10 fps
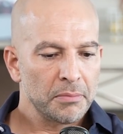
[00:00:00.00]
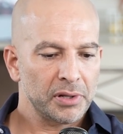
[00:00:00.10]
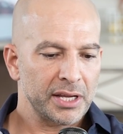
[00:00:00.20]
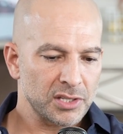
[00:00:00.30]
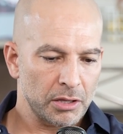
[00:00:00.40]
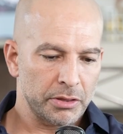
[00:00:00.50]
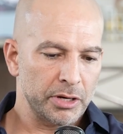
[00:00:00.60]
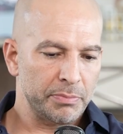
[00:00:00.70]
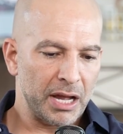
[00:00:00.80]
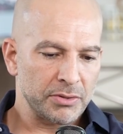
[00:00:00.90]
Place a
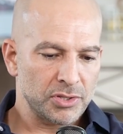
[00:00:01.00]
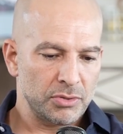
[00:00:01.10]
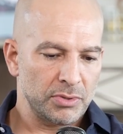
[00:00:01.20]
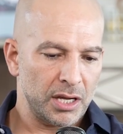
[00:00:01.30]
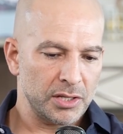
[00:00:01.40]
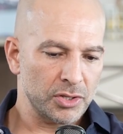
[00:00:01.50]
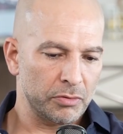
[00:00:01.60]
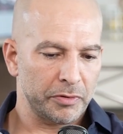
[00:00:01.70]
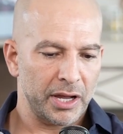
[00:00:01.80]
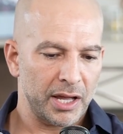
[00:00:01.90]
30-pound suitcase
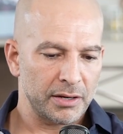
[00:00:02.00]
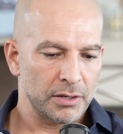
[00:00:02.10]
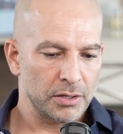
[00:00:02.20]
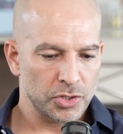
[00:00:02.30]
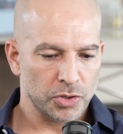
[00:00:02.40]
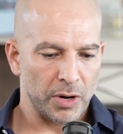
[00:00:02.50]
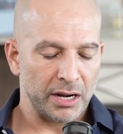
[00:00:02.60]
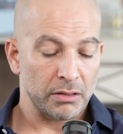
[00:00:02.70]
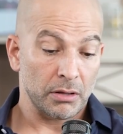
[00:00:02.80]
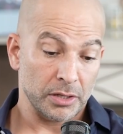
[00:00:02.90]
overhead,
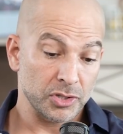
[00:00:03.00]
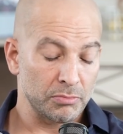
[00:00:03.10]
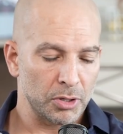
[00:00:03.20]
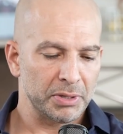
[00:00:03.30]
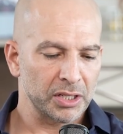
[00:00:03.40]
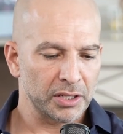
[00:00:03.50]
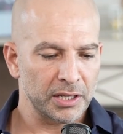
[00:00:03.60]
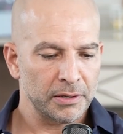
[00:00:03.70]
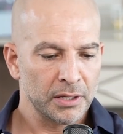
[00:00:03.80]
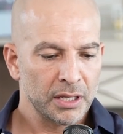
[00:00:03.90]
strength, also
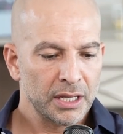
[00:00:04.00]
mobility.